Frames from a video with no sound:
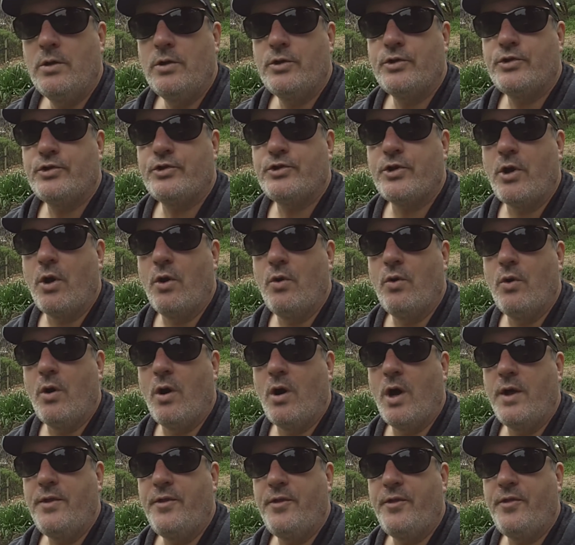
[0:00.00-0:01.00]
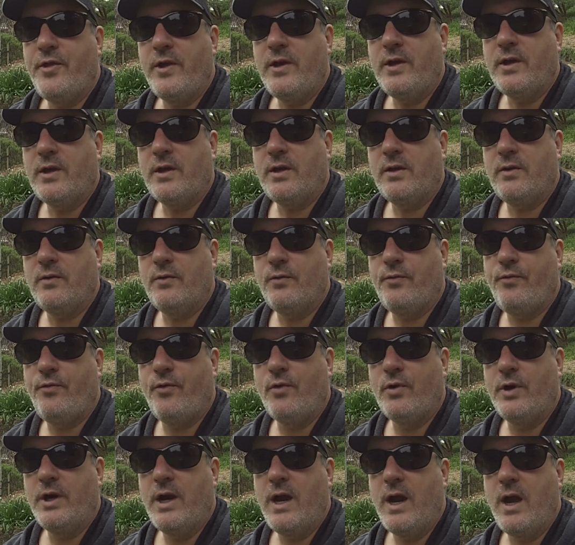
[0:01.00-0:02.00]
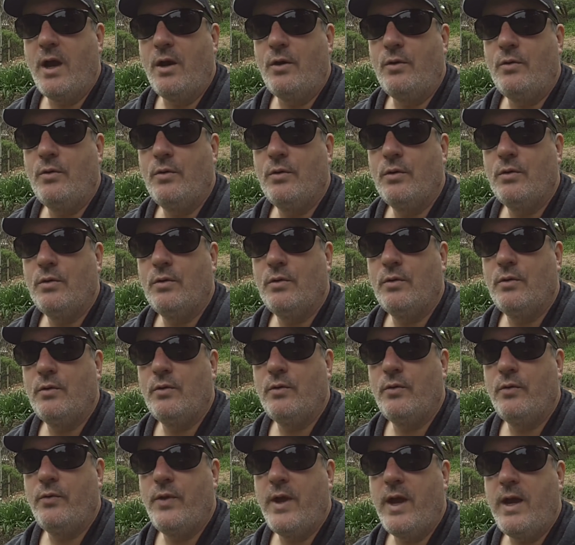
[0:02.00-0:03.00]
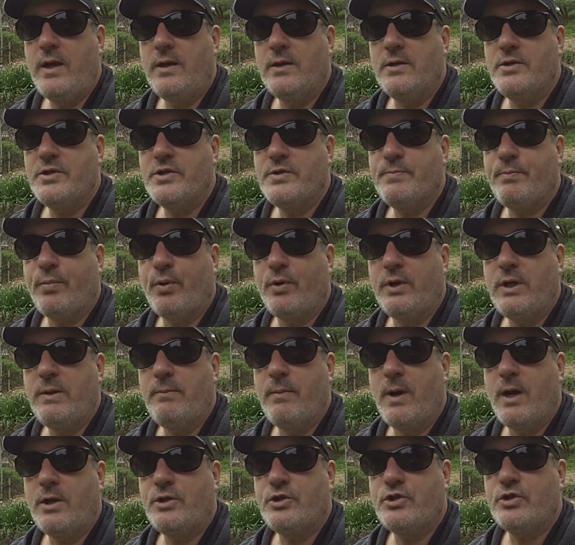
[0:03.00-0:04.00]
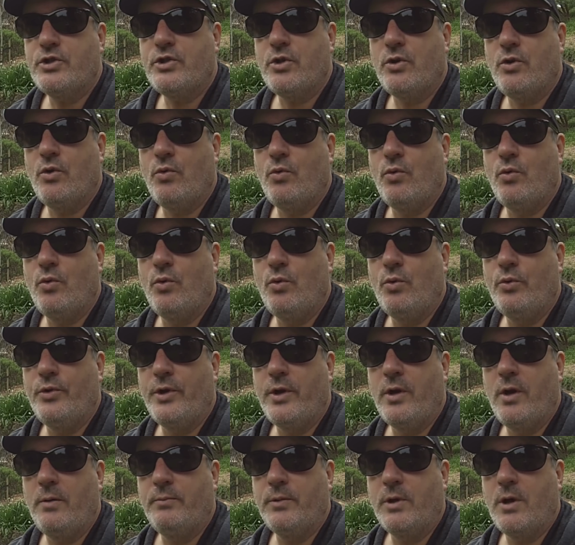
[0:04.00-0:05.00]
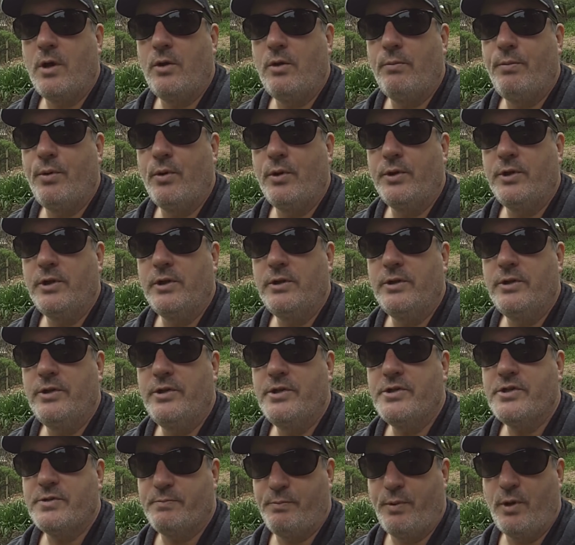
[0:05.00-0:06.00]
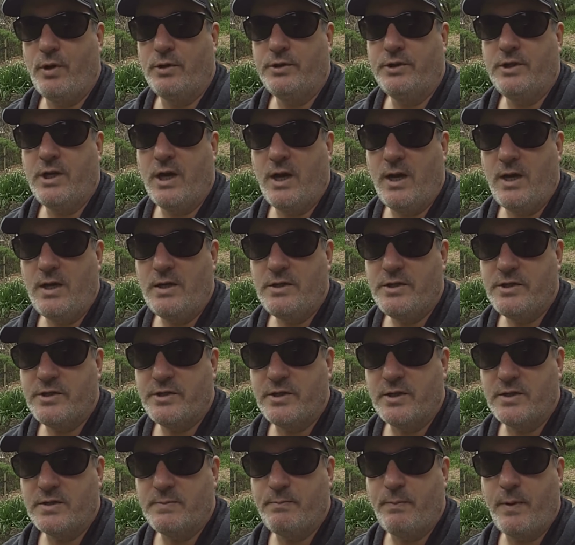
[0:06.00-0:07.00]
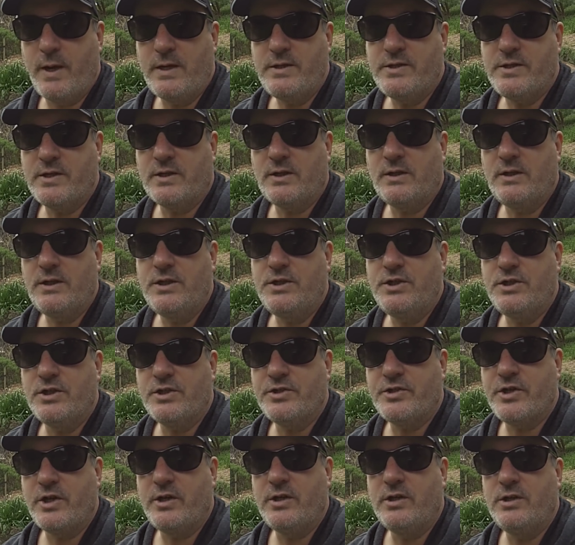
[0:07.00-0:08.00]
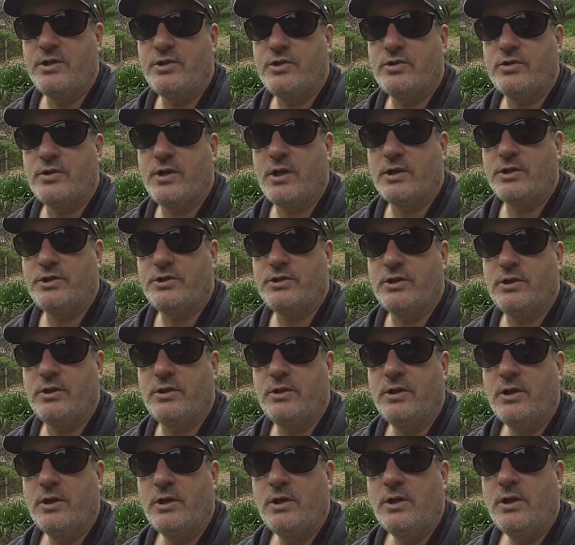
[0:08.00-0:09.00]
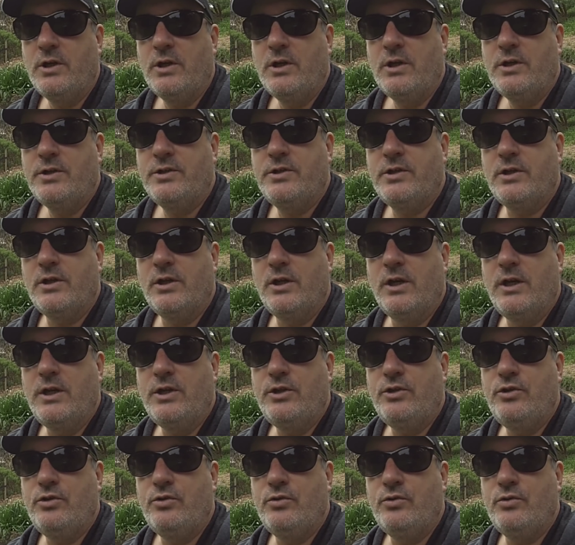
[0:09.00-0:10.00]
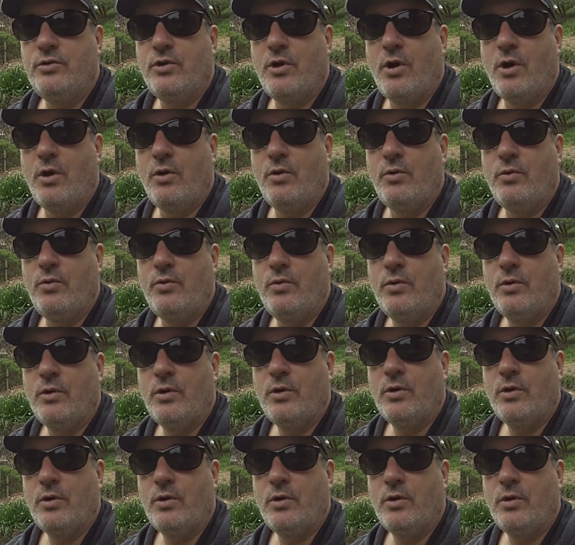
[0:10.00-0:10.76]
So I think for now that is pretty much all that I'm going to put in this podcast. It's basically just an introduction to let you know